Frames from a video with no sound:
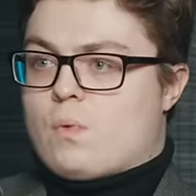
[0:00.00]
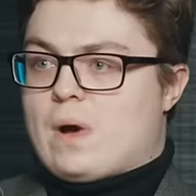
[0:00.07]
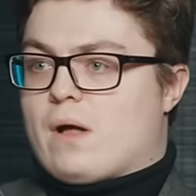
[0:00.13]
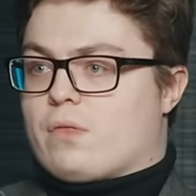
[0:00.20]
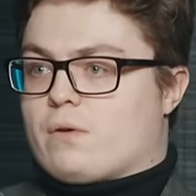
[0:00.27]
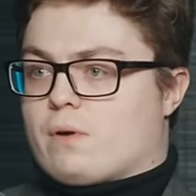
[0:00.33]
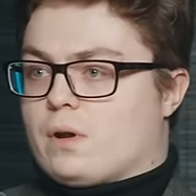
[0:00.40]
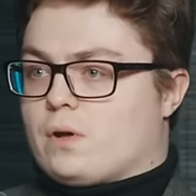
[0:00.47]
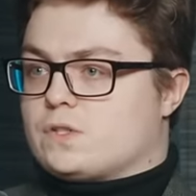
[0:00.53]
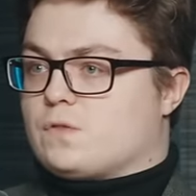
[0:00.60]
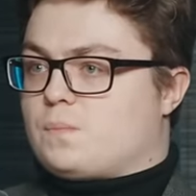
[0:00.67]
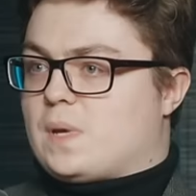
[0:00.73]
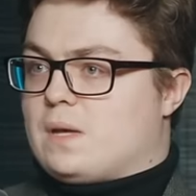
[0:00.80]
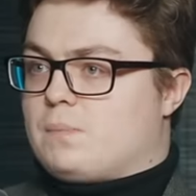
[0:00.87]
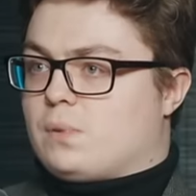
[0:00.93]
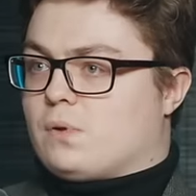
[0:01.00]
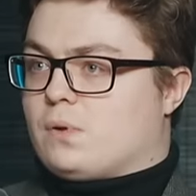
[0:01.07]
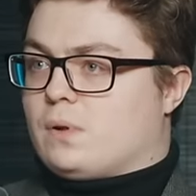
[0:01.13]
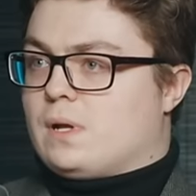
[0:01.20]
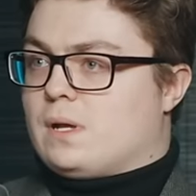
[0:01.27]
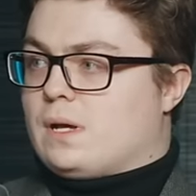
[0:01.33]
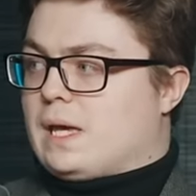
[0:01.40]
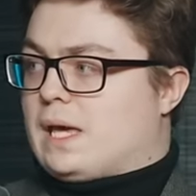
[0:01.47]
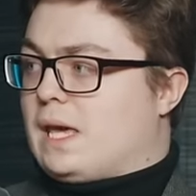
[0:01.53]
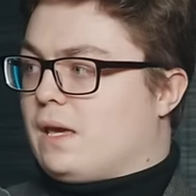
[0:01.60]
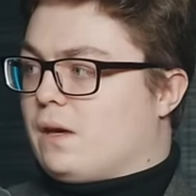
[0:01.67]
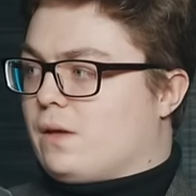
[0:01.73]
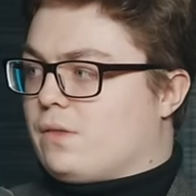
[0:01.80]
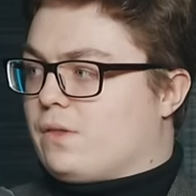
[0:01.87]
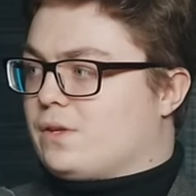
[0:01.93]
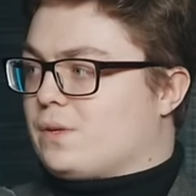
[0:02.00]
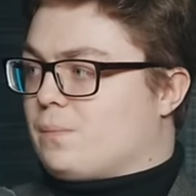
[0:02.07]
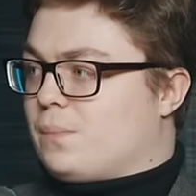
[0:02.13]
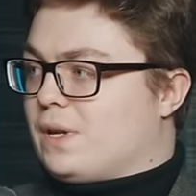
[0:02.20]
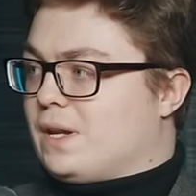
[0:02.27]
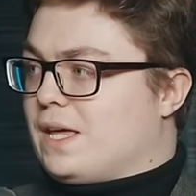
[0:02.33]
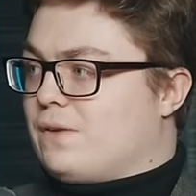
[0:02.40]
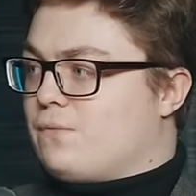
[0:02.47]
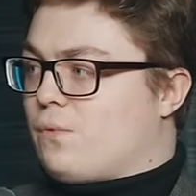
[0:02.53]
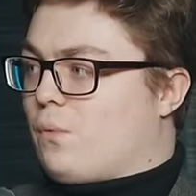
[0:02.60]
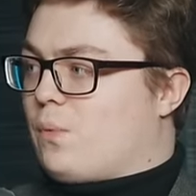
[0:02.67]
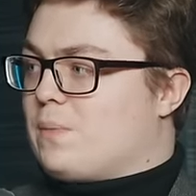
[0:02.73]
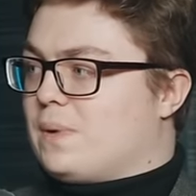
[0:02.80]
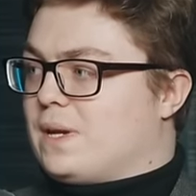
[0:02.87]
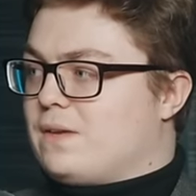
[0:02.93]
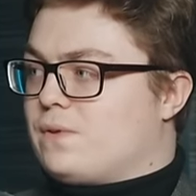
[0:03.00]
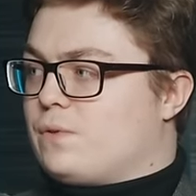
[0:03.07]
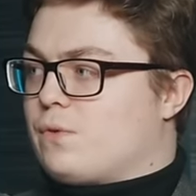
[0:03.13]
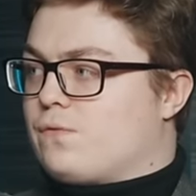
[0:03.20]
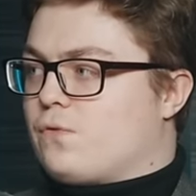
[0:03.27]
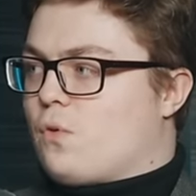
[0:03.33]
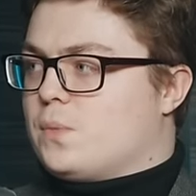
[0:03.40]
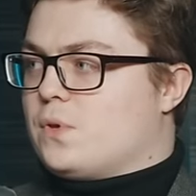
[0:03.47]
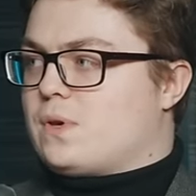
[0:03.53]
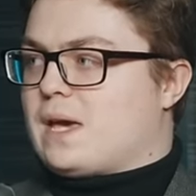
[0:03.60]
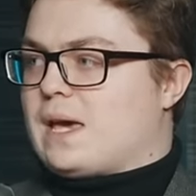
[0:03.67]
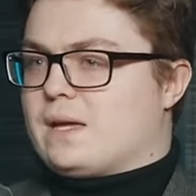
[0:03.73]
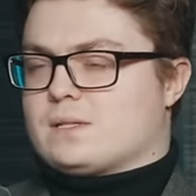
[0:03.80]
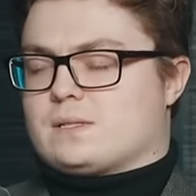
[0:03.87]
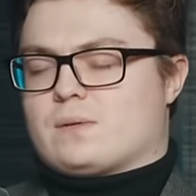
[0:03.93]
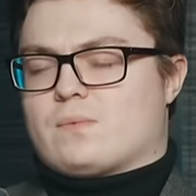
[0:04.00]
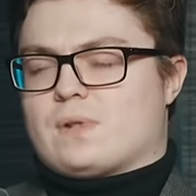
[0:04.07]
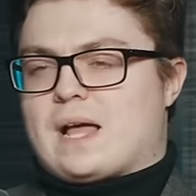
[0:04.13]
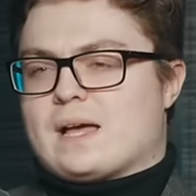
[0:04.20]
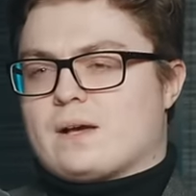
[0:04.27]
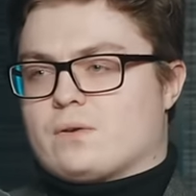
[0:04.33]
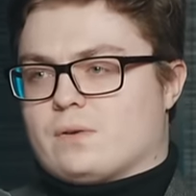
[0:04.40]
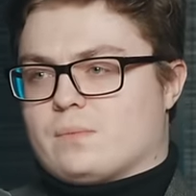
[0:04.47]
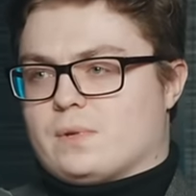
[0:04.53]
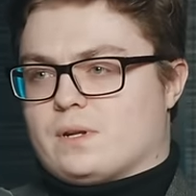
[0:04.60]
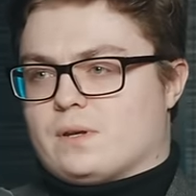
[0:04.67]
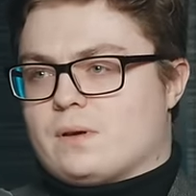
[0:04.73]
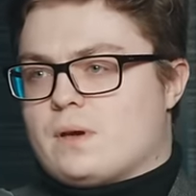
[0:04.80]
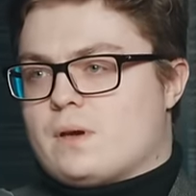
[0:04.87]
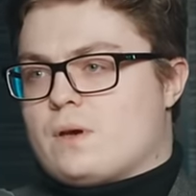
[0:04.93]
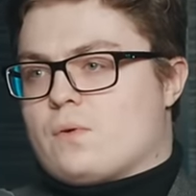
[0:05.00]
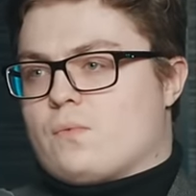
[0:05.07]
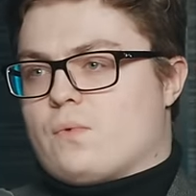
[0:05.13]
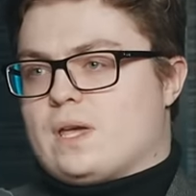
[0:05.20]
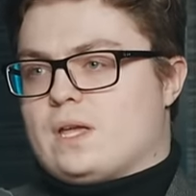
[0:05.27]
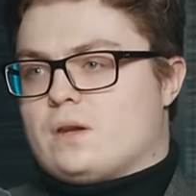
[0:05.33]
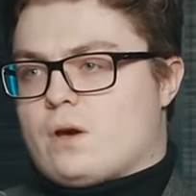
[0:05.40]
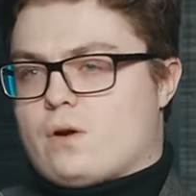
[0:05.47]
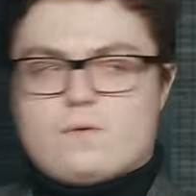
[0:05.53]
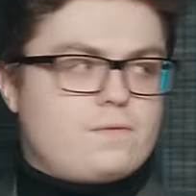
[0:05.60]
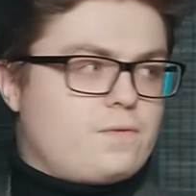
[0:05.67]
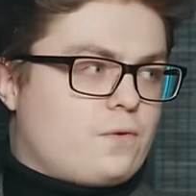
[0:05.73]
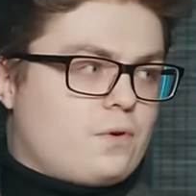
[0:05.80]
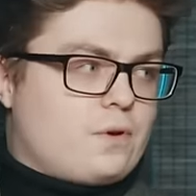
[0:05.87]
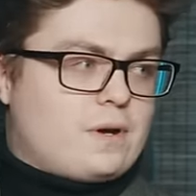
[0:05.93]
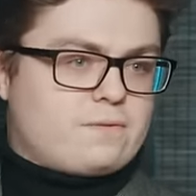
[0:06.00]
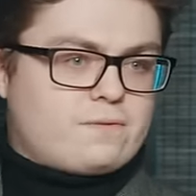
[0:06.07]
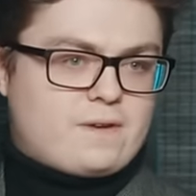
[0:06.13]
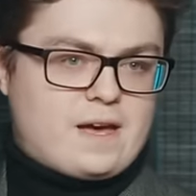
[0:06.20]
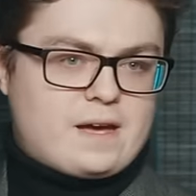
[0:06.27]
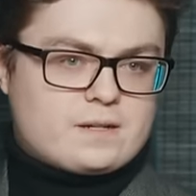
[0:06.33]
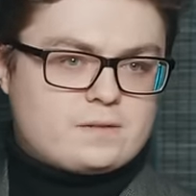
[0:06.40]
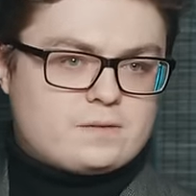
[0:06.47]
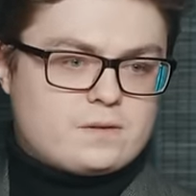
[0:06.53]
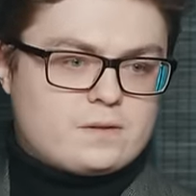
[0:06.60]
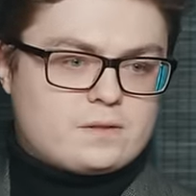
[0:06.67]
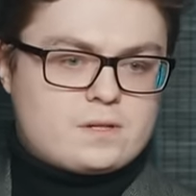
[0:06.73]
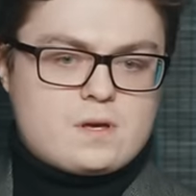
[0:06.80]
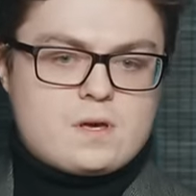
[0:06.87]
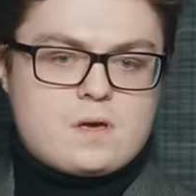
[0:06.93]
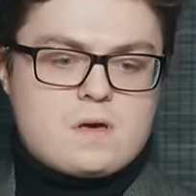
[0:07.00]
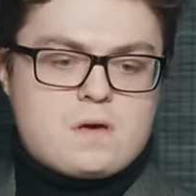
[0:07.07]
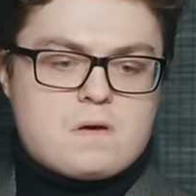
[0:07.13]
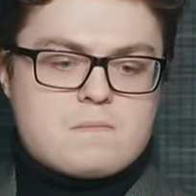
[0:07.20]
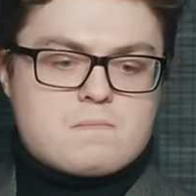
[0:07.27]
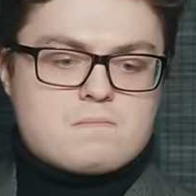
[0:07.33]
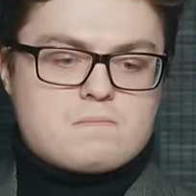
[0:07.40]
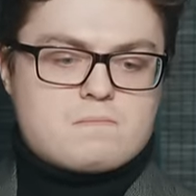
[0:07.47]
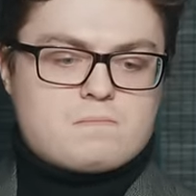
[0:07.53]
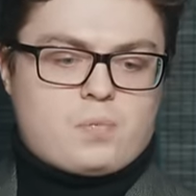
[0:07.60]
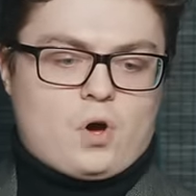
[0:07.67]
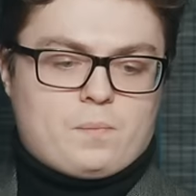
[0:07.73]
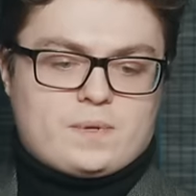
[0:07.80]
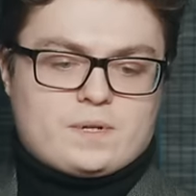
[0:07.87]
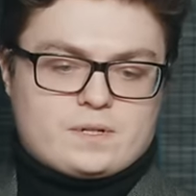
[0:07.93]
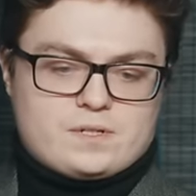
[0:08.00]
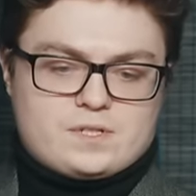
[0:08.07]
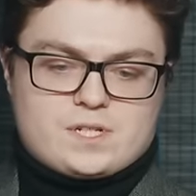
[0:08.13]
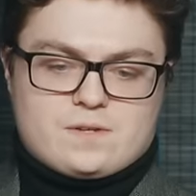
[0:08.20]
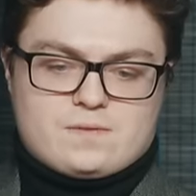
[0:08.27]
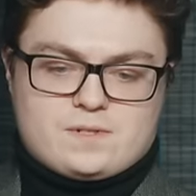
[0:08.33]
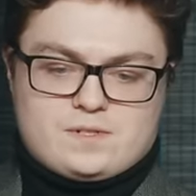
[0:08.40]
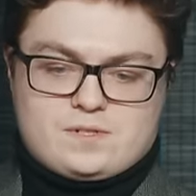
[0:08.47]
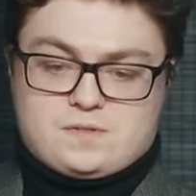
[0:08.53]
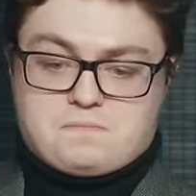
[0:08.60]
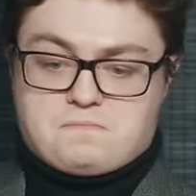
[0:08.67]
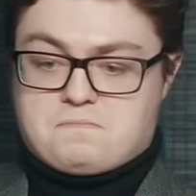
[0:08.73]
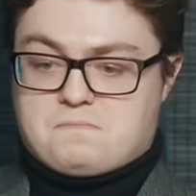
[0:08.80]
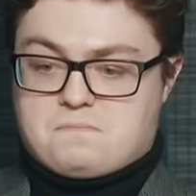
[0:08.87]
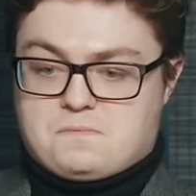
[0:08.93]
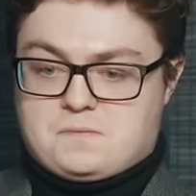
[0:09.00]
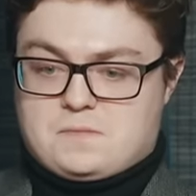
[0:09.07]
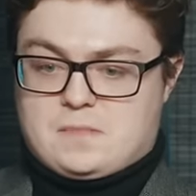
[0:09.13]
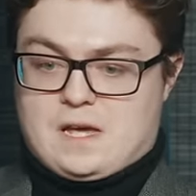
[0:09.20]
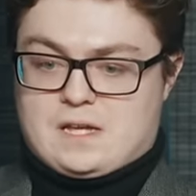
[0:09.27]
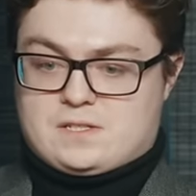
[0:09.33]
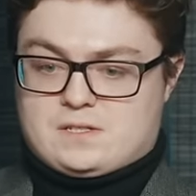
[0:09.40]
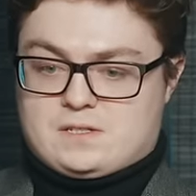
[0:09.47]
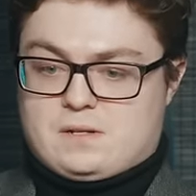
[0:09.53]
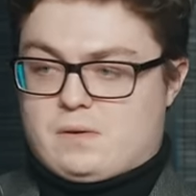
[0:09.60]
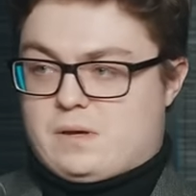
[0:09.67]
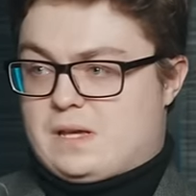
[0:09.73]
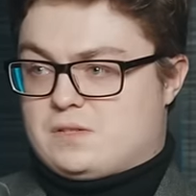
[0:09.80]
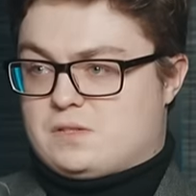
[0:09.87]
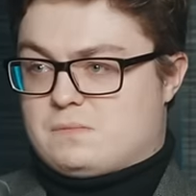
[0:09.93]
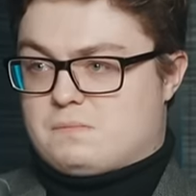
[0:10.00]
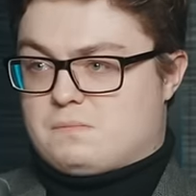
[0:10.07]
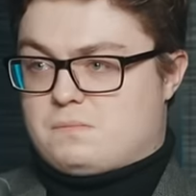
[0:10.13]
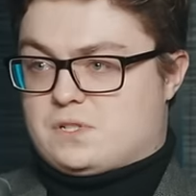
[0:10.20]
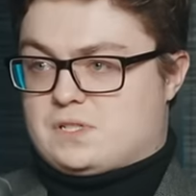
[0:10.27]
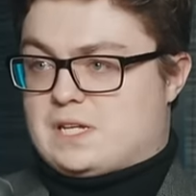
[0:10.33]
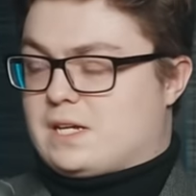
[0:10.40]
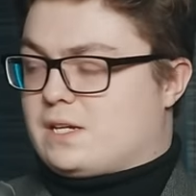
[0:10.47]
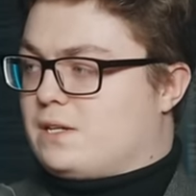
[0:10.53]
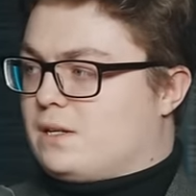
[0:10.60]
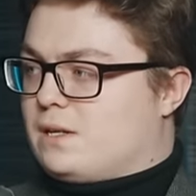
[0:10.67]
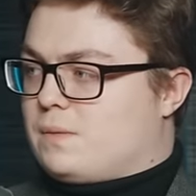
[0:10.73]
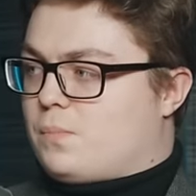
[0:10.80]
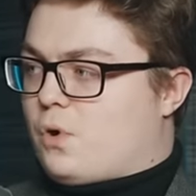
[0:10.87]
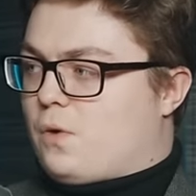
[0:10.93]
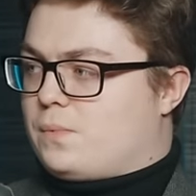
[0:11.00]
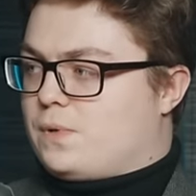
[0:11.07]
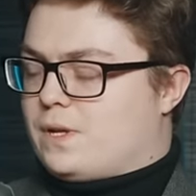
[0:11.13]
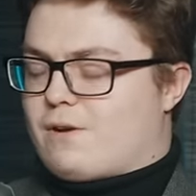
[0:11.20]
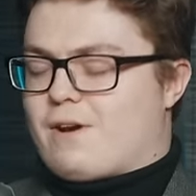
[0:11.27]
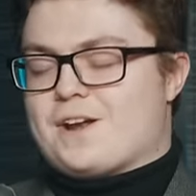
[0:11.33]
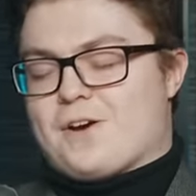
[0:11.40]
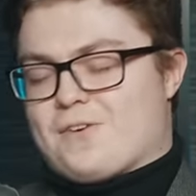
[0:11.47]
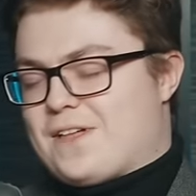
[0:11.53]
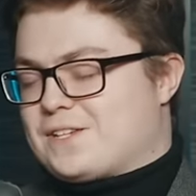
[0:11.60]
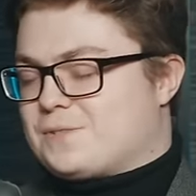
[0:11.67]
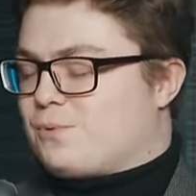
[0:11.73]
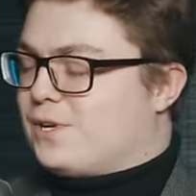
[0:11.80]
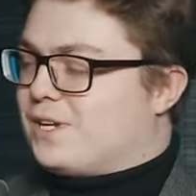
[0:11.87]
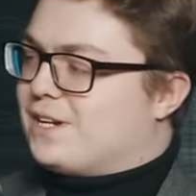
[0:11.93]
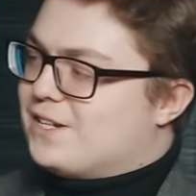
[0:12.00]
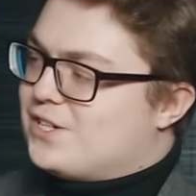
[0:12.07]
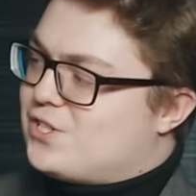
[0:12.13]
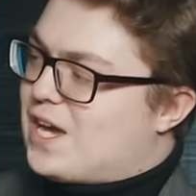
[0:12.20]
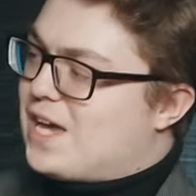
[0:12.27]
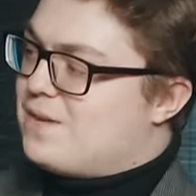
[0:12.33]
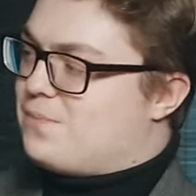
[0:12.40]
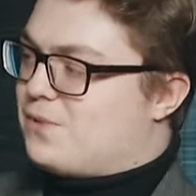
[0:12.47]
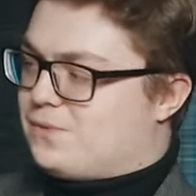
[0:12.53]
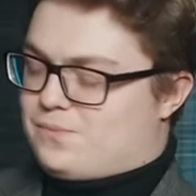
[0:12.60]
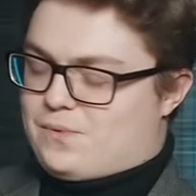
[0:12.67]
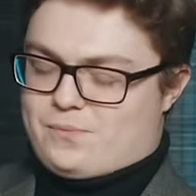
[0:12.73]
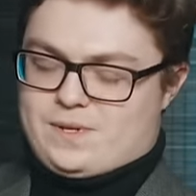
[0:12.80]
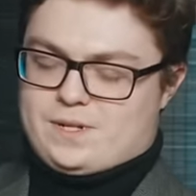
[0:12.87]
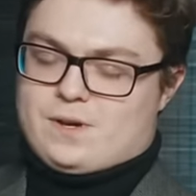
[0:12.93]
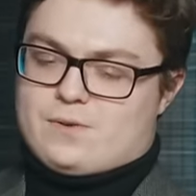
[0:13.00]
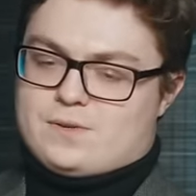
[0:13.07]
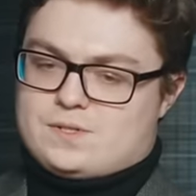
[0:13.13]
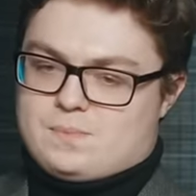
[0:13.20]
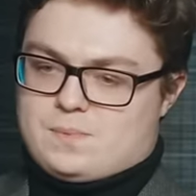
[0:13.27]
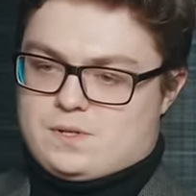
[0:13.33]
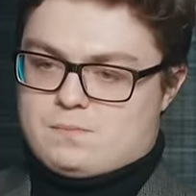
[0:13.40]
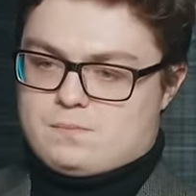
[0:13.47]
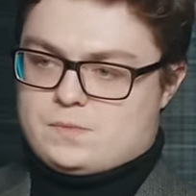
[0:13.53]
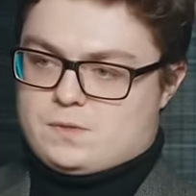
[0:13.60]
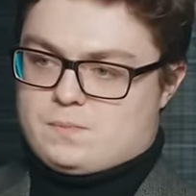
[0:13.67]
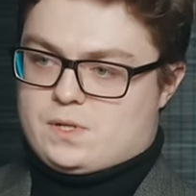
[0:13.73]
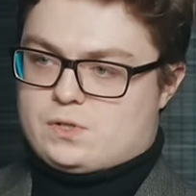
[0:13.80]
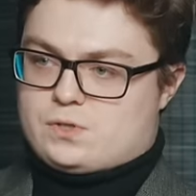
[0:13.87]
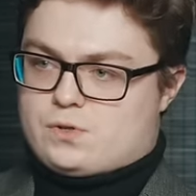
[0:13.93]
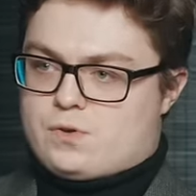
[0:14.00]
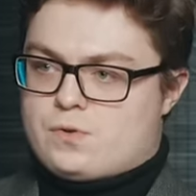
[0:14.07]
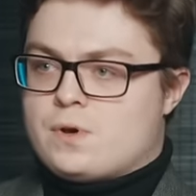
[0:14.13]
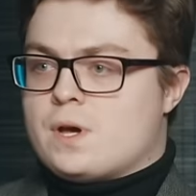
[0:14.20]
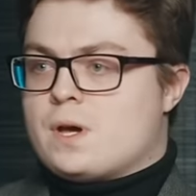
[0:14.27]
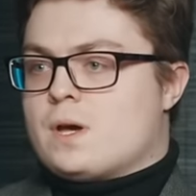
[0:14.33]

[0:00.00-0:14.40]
well, there are a lot of people here that believe what we believe in Reform UK. It's like, well, hang on a minute. We know for a fact that popular conservatism isn't particularly popular. I know that's pretty cliche, but we know it to be true.